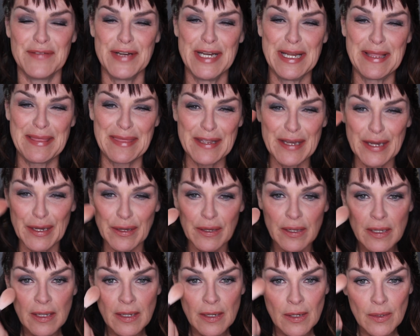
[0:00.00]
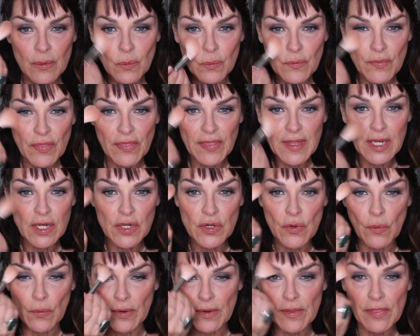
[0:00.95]
everything. Think
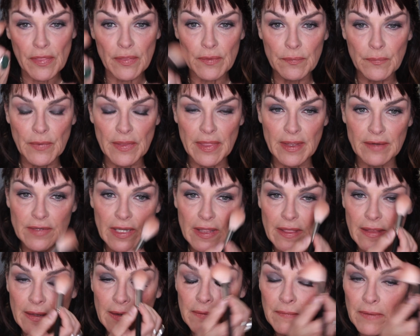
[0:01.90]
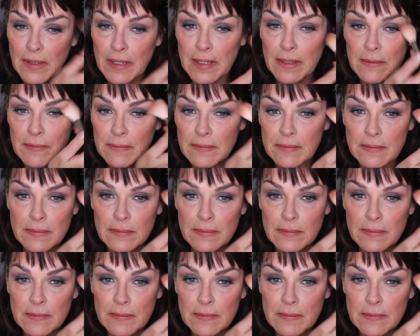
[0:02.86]
north with everything, right?